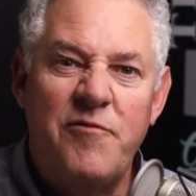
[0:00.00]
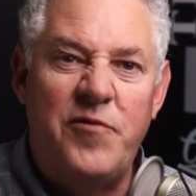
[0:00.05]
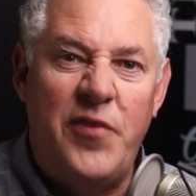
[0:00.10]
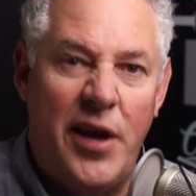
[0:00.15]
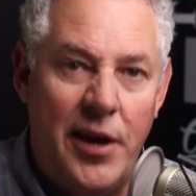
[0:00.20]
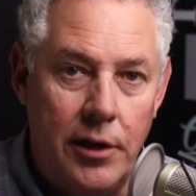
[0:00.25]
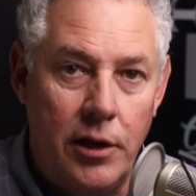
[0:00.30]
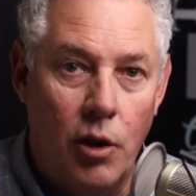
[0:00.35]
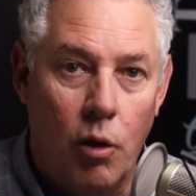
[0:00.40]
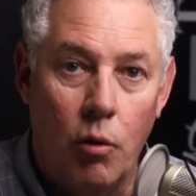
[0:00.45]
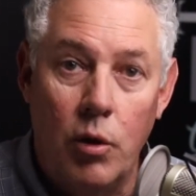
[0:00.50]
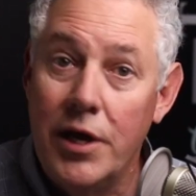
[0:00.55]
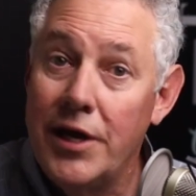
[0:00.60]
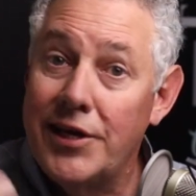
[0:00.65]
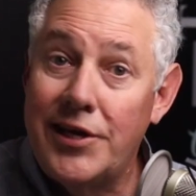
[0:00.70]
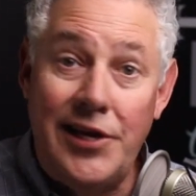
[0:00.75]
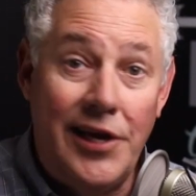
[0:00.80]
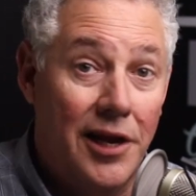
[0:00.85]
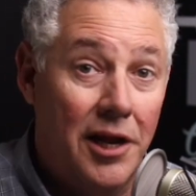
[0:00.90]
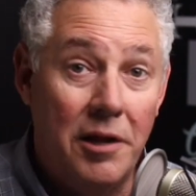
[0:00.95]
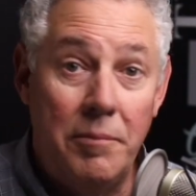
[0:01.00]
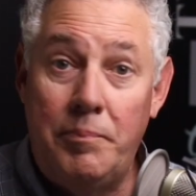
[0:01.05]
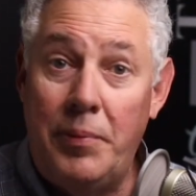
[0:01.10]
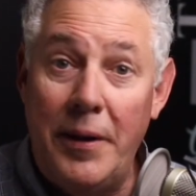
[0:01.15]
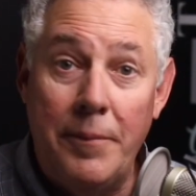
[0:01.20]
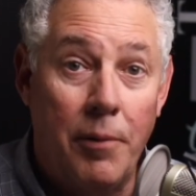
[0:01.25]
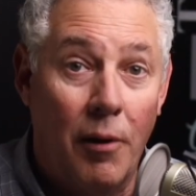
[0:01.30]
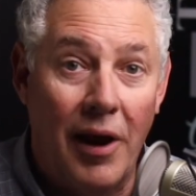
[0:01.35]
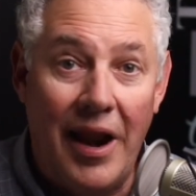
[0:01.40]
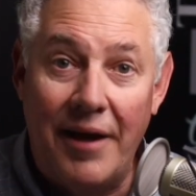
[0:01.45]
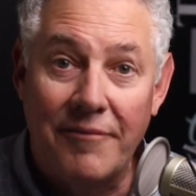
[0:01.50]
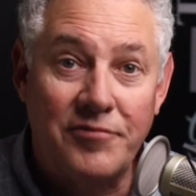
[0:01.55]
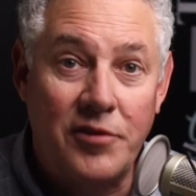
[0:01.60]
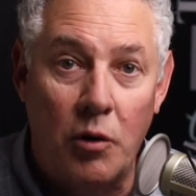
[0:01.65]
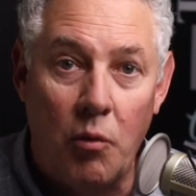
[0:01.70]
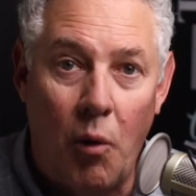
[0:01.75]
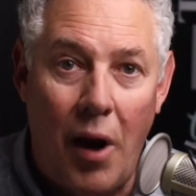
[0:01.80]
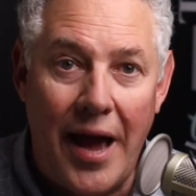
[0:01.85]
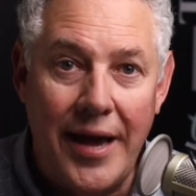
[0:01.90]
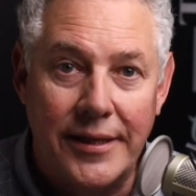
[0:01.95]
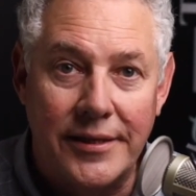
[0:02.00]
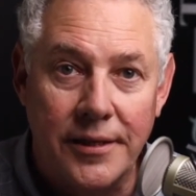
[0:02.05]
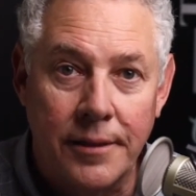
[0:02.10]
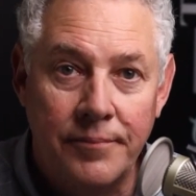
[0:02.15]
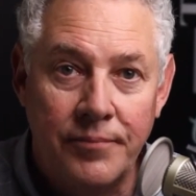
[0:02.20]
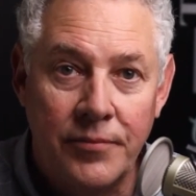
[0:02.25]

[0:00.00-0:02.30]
Fentanyl, killing people left and right.